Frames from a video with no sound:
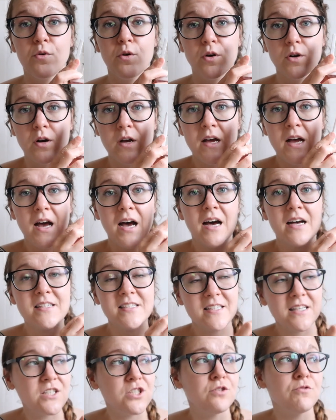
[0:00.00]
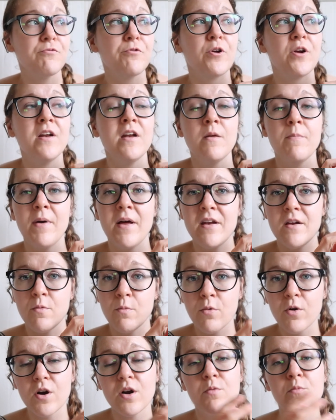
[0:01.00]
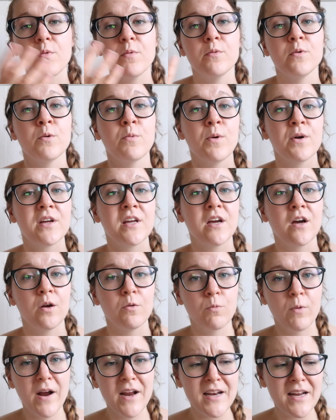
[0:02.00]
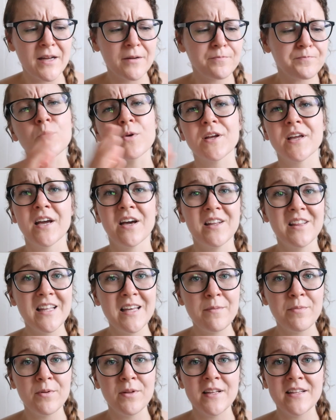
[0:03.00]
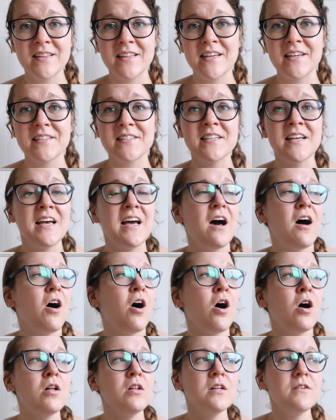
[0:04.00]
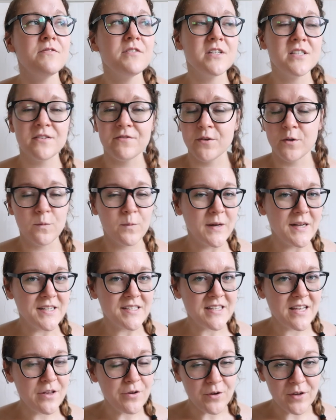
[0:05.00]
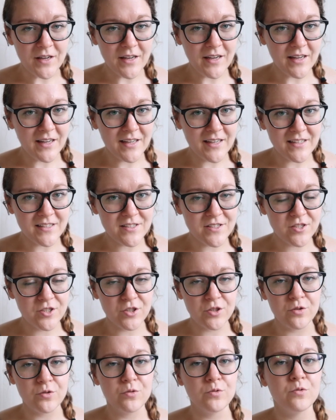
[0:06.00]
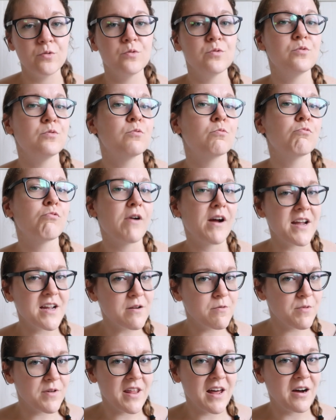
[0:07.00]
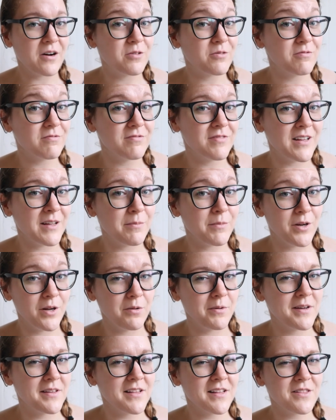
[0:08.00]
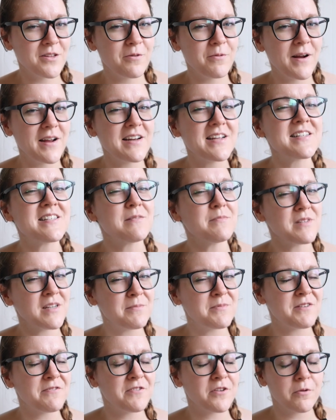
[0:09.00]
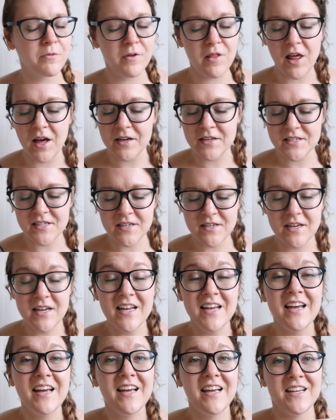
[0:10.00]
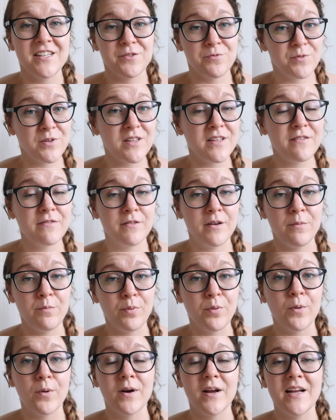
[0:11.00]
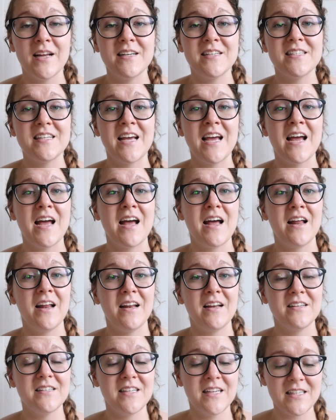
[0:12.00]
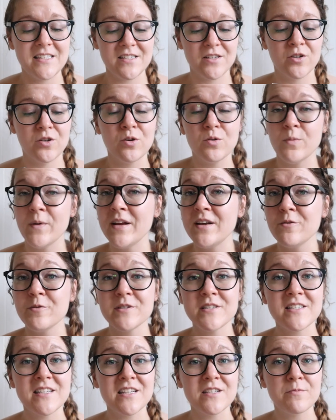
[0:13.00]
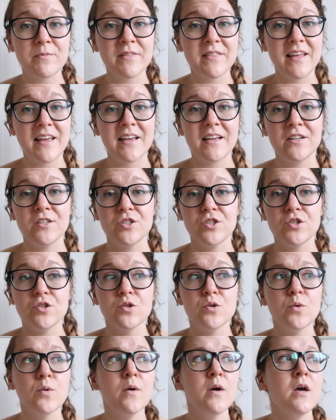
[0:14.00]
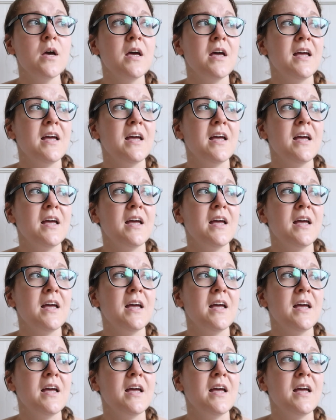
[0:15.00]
for a station for independent work when we're working on writing, working on labeling things, all of the different ways that you can get kids to write without them knowing that they're writing sometimes if they're reluctant is really important, and it's a good way to assess what they can do.